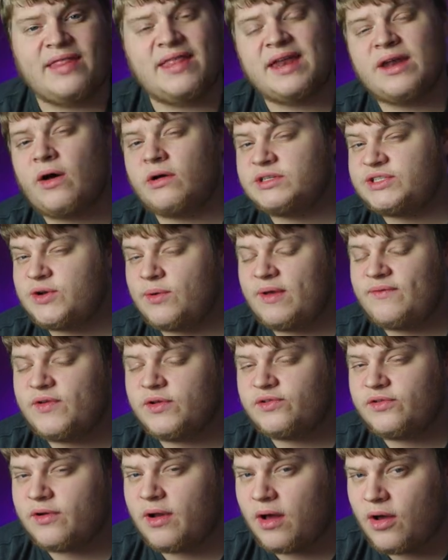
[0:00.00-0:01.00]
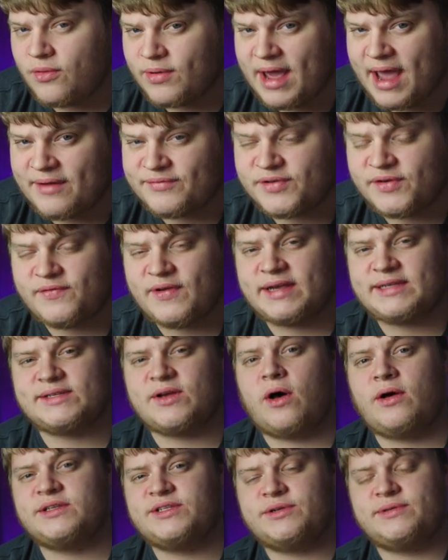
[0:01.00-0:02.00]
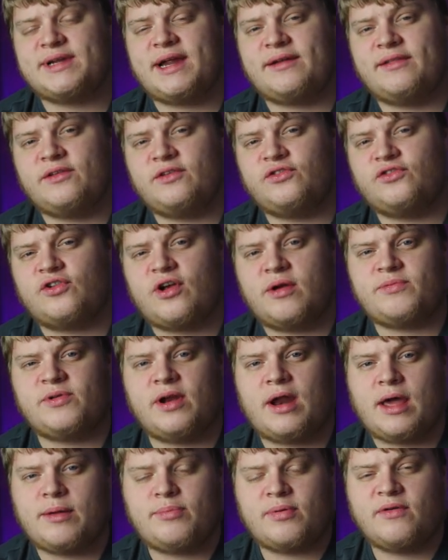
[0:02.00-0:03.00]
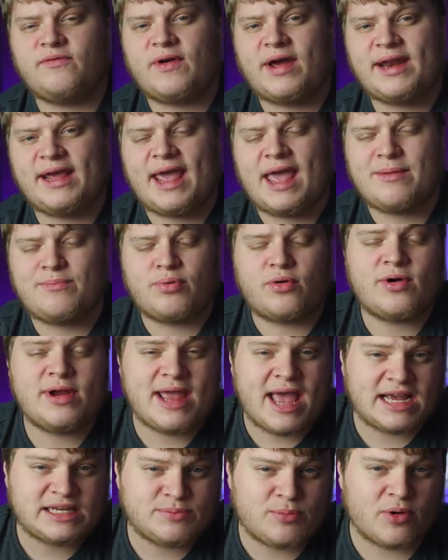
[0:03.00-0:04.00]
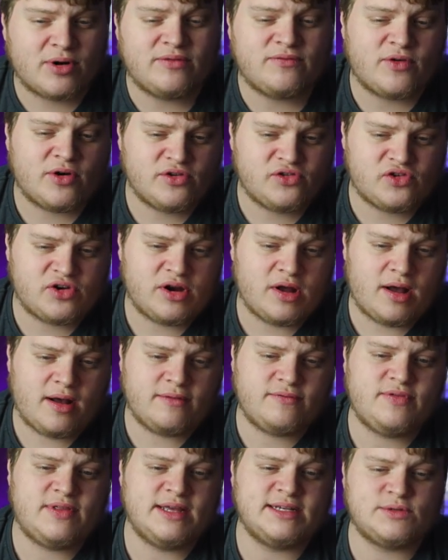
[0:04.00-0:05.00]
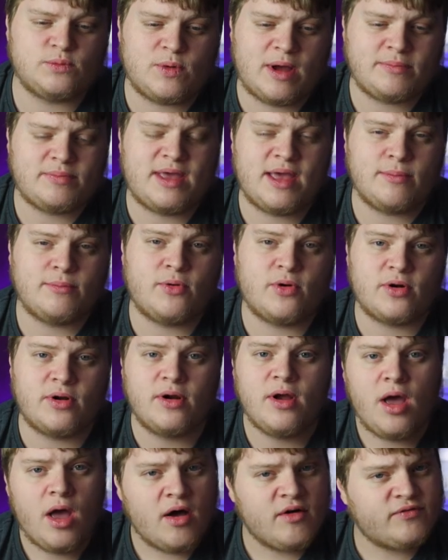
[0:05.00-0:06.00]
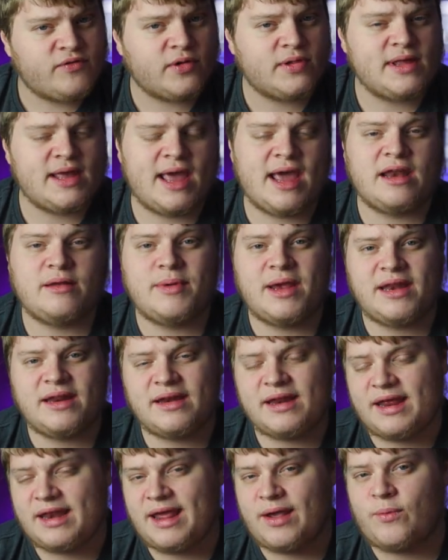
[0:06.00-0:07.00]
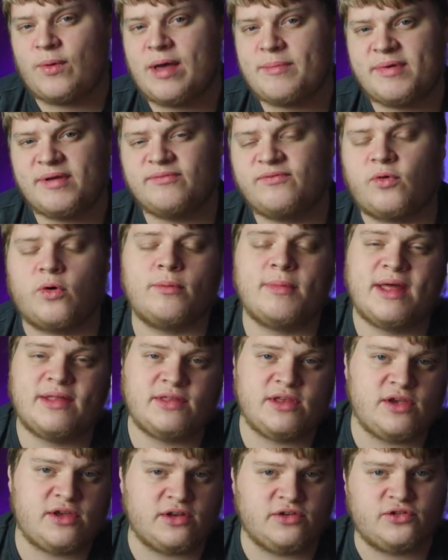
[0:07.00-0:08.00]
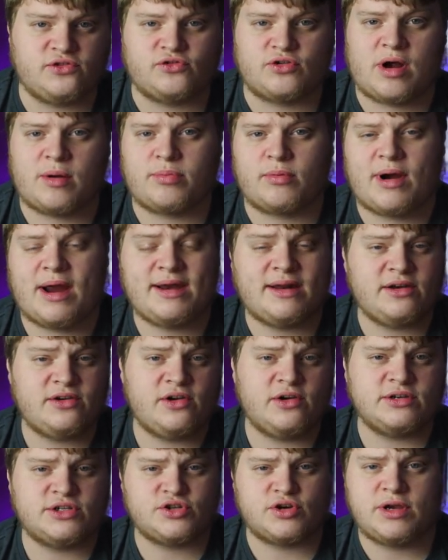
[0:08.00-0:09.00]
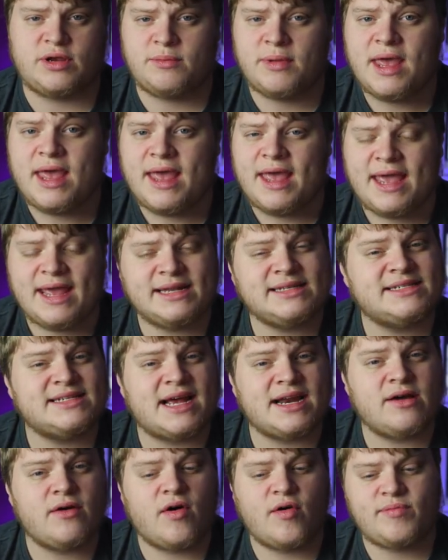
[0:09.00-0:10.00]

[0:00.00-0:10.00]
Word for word: And then also, if you do not own After Effects, also down in the description, I'm providing a pre-exported version of this webcam border, fully animated in a WebM format that you can just drop right into your stream inside of